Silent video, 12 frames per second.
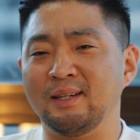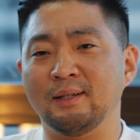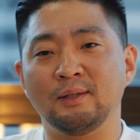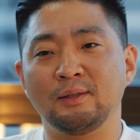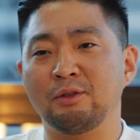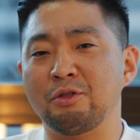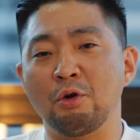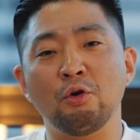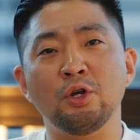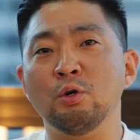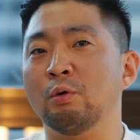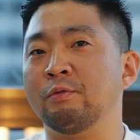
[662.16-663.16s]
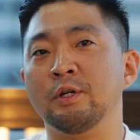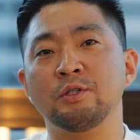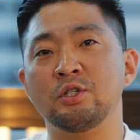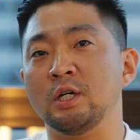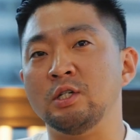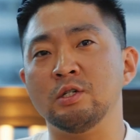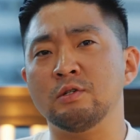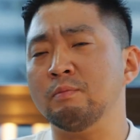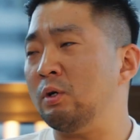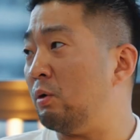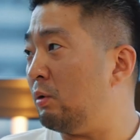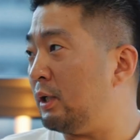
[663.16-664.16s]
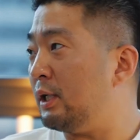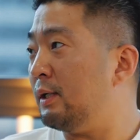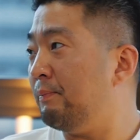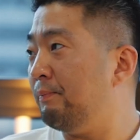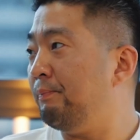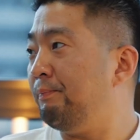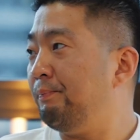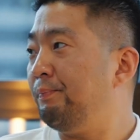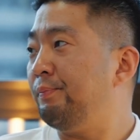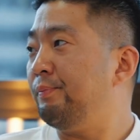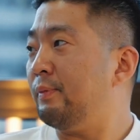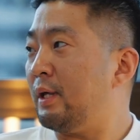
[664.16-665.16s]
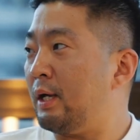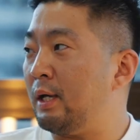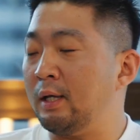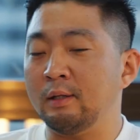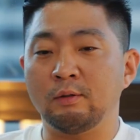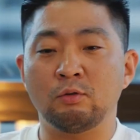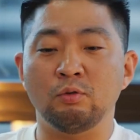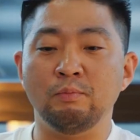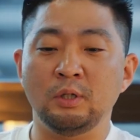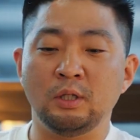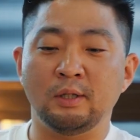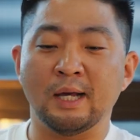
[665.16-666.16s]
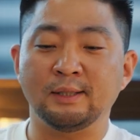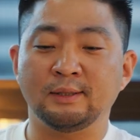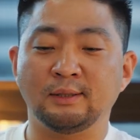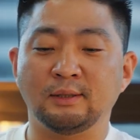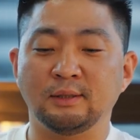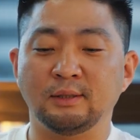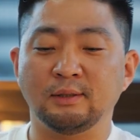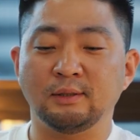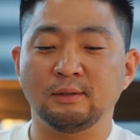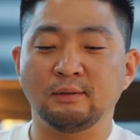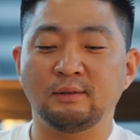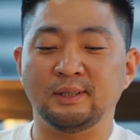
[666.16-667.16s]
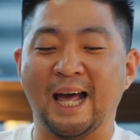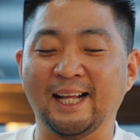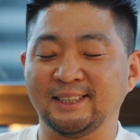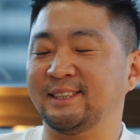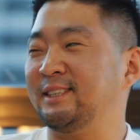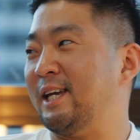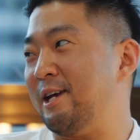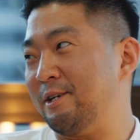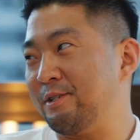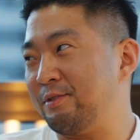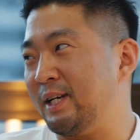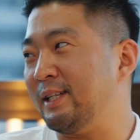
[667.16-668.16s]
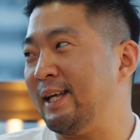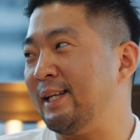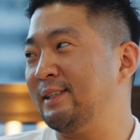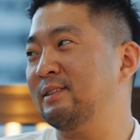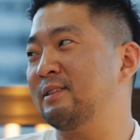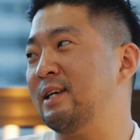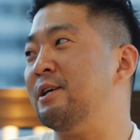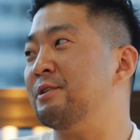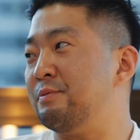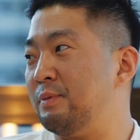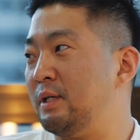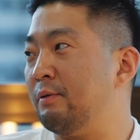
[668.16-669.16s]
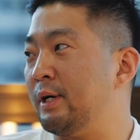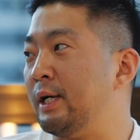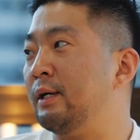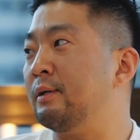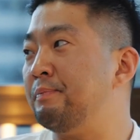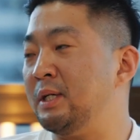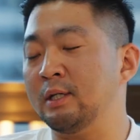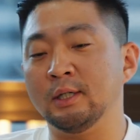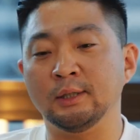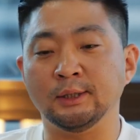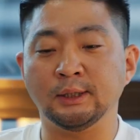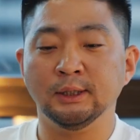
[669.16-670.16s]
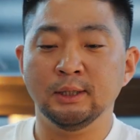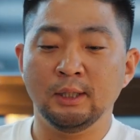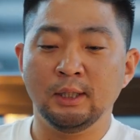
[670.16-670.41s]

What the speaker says: think, 30 over exchanges in Mongolia. And to me, that's scarce, right? That scares me, right? Because